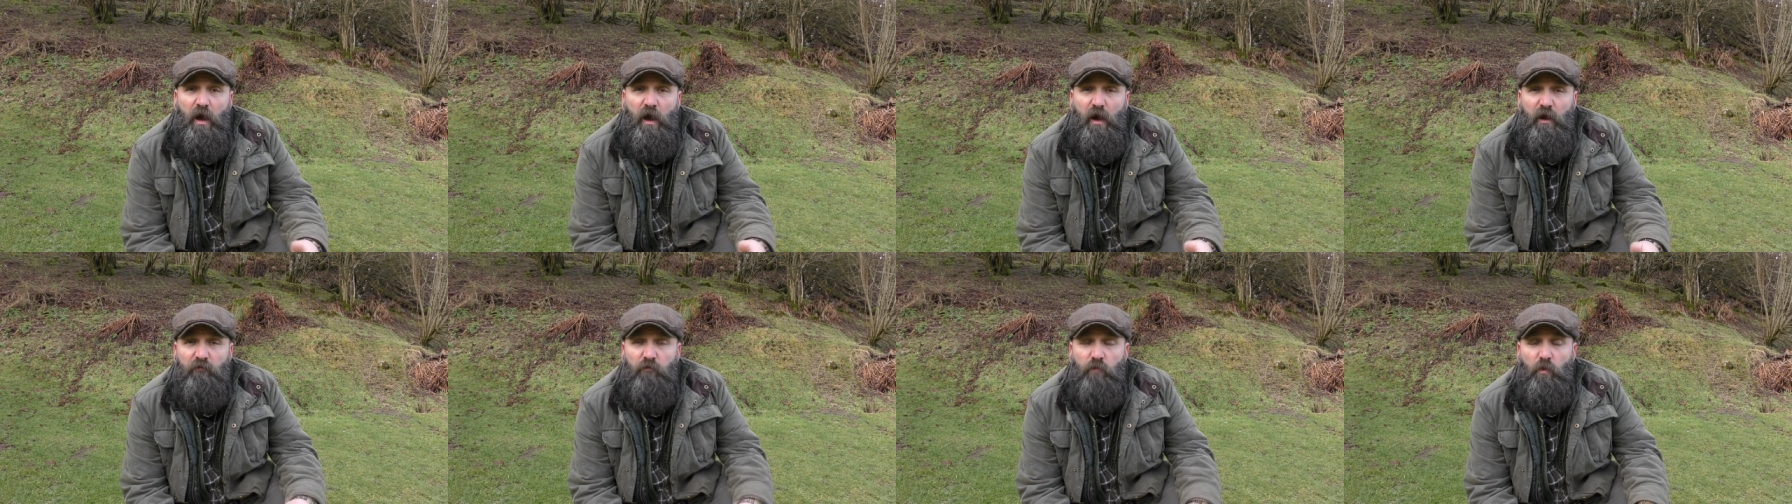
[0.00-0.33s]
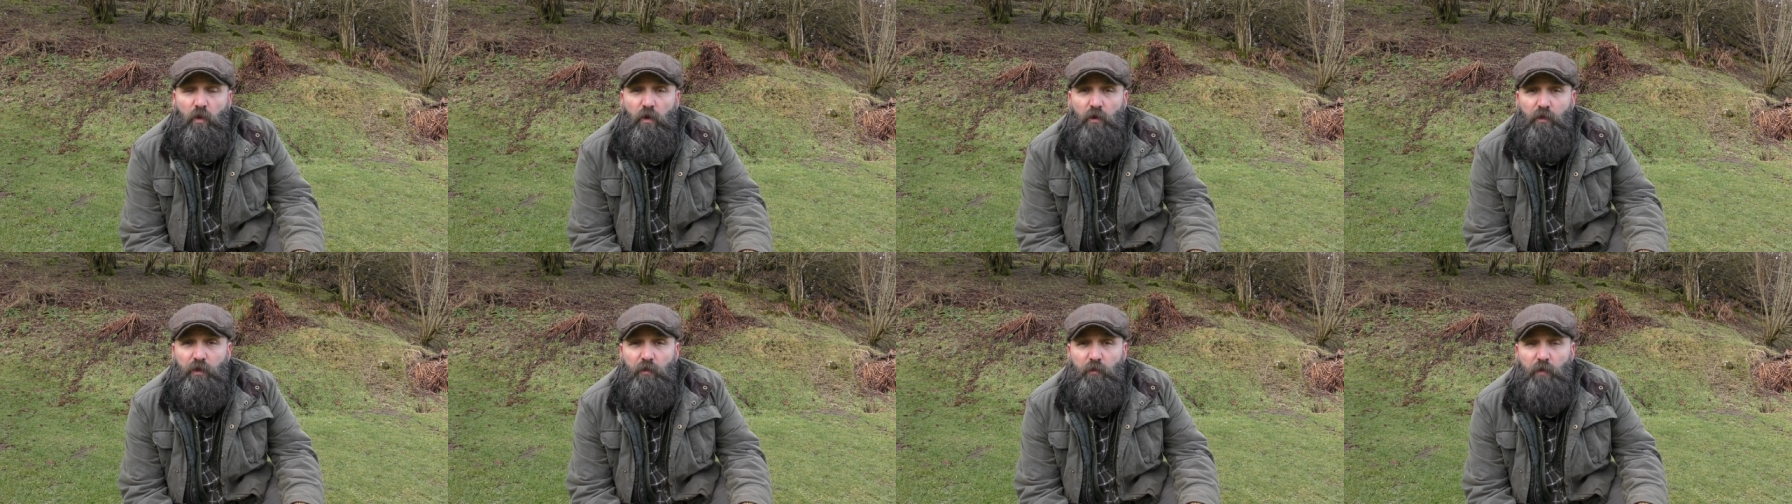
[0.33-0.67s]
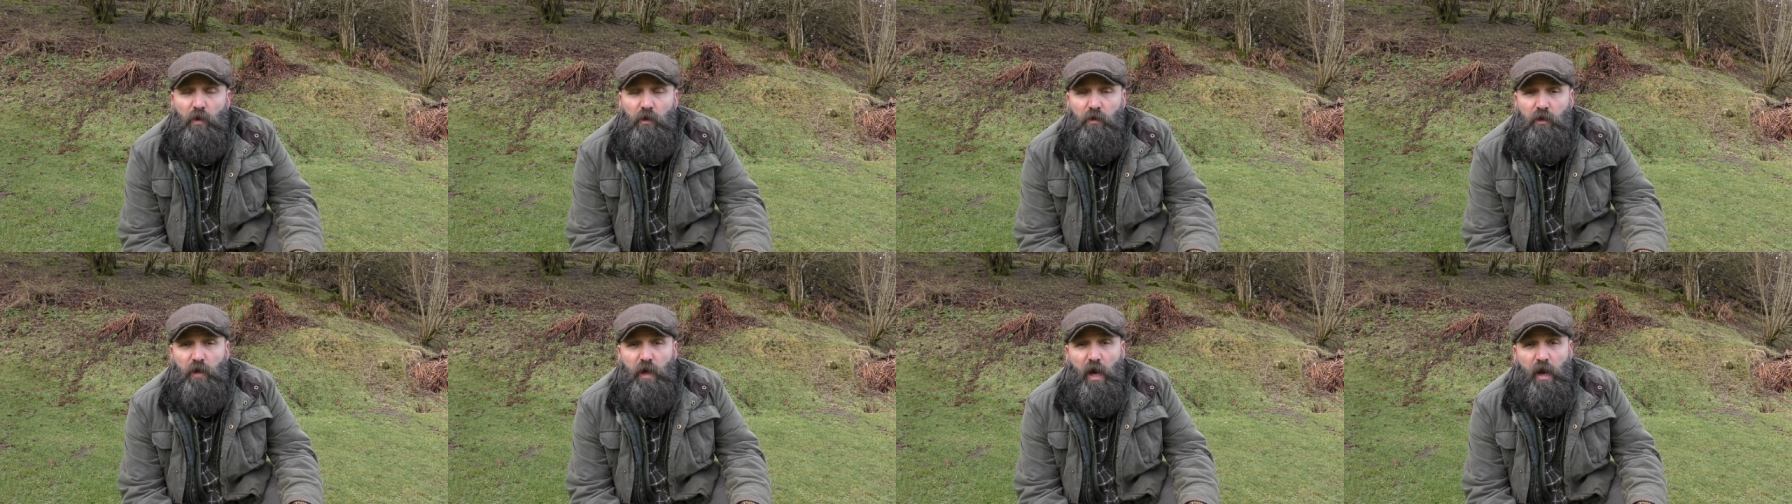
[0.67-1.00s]
I've worn them
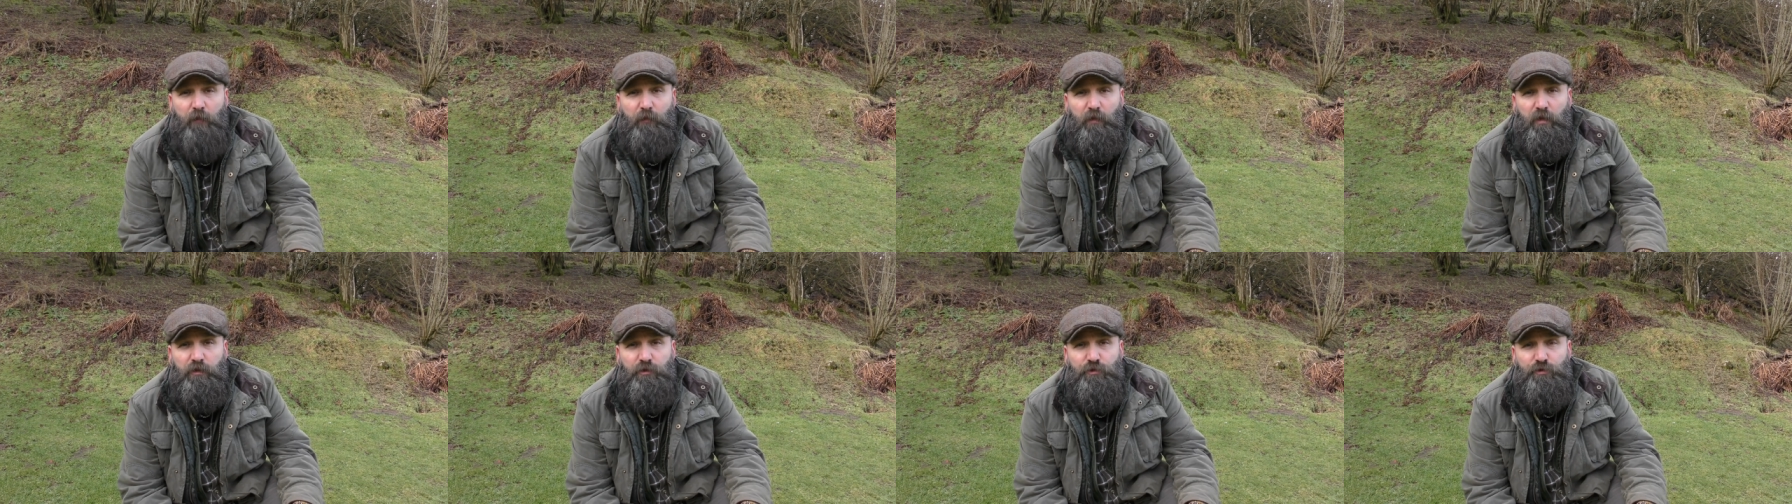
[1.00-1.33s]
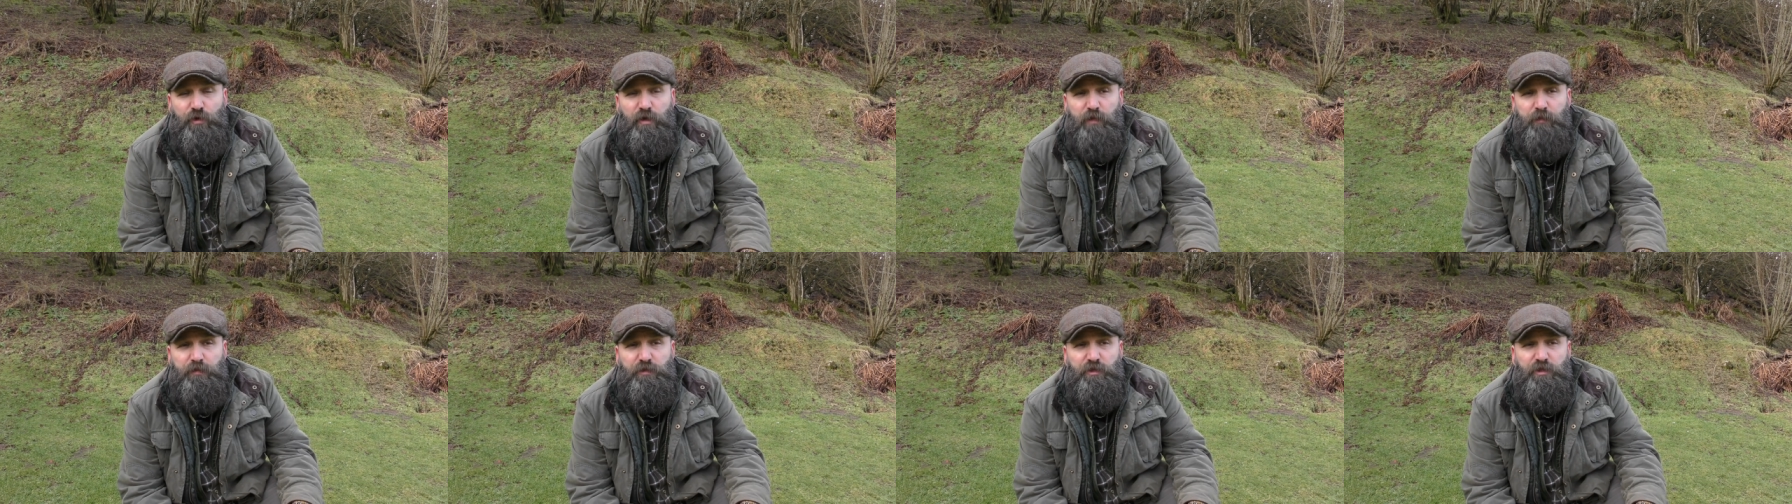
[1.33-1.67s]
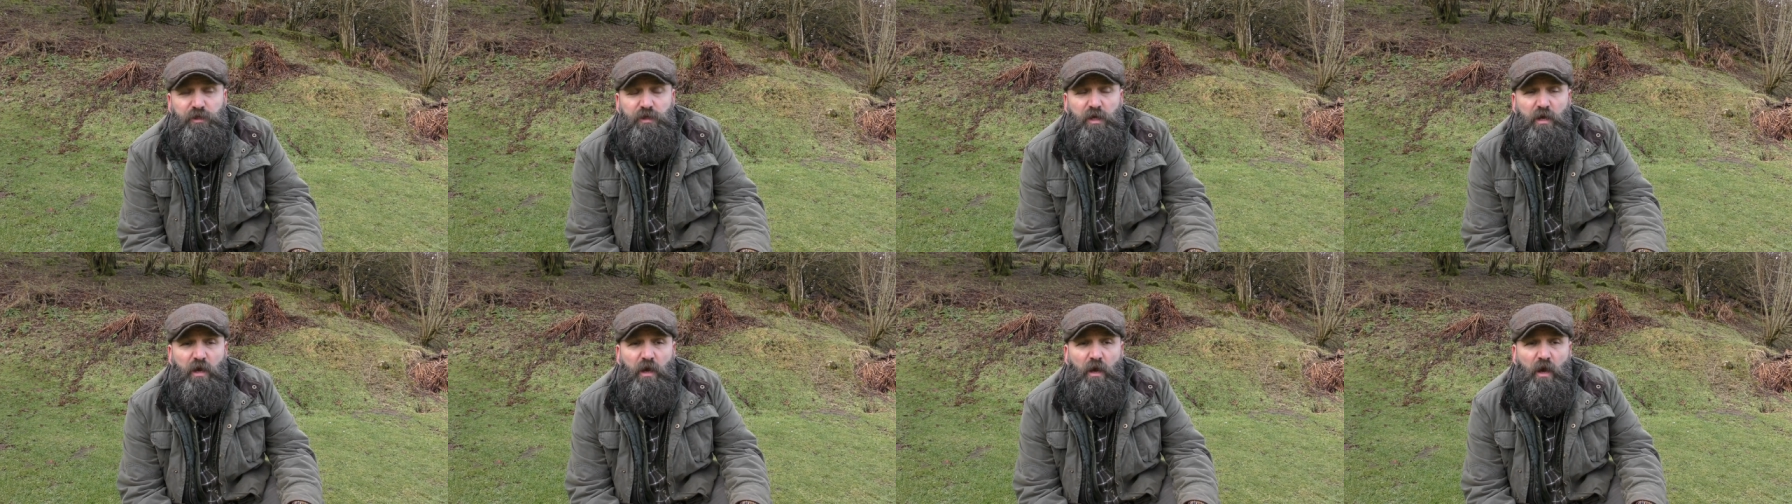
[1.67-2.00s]
on camping trips,